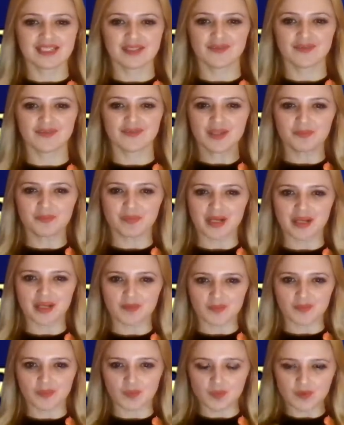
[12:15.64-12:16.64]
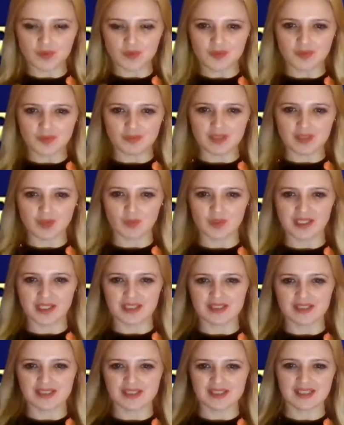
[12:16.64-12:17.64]
very painful to me when
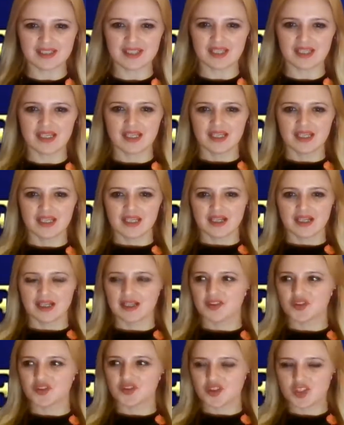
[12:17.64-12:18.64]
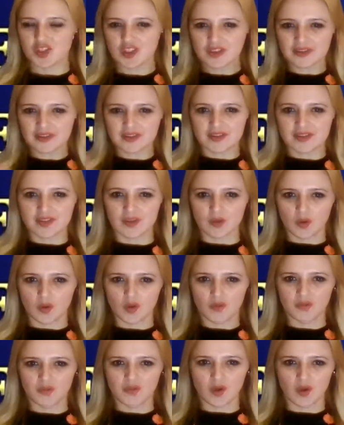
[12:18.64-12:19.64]
I see children
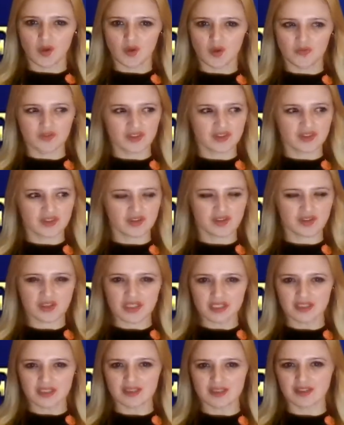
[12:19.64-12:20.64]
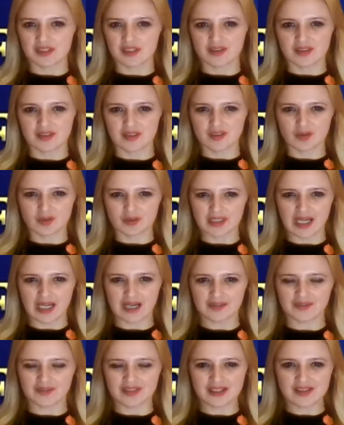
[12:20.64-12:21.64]
on the street that they don't
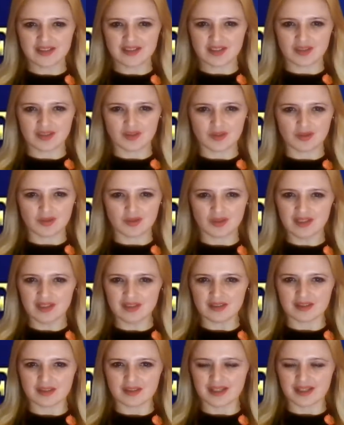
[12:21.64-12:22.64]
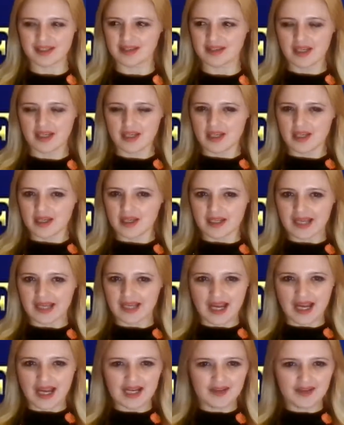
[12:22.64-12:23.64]
have nothing to eat.
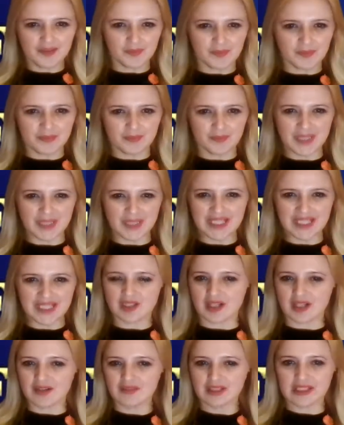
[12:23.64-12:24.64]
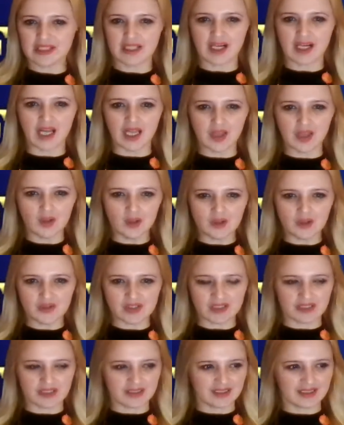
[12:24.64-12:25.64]
I have been traveling a lot
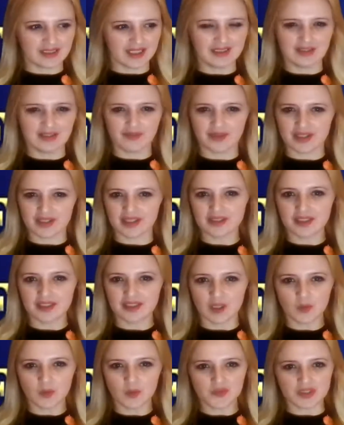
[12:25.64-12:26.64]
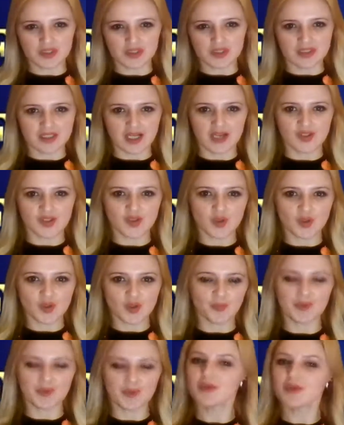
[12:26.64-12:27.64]
and in different countries. I saw
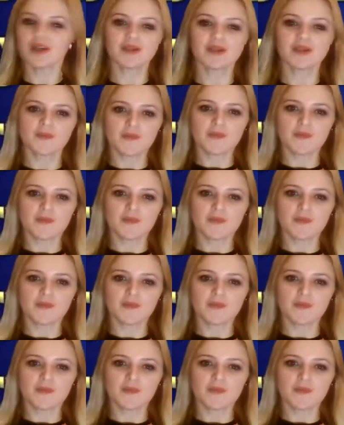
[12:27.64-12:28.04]
people